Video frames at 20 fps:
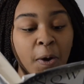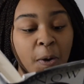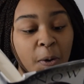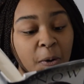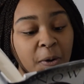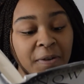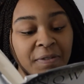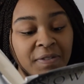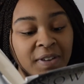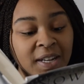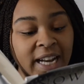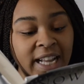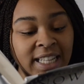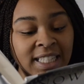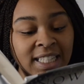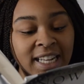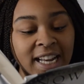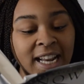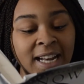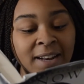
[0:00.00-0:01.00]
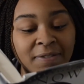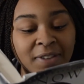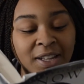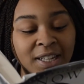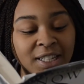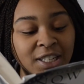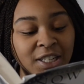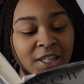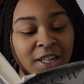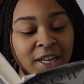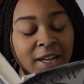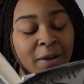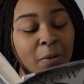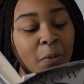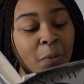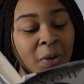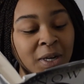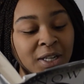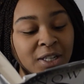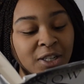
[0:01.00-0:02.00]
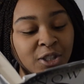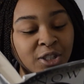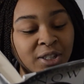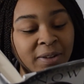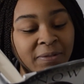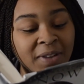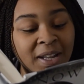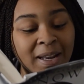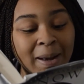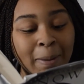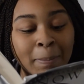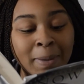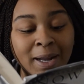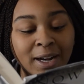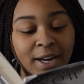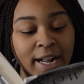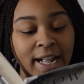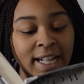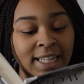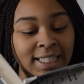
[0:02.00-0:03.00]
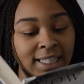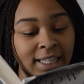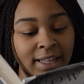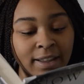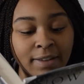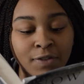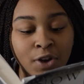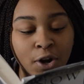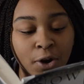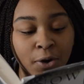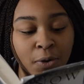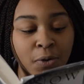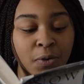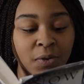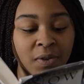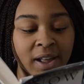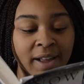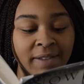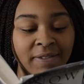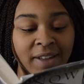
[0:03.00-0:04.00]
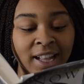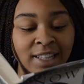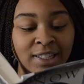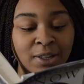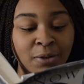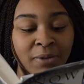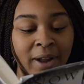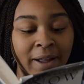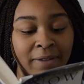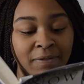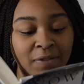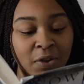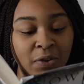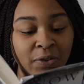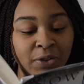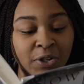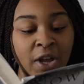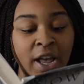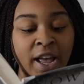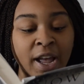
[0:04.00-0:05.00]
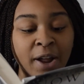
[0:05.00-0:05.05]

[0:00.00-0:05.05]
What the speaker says: Orphaned as an infant during Winter's defeat, Mira has lived her whole life as a refuge,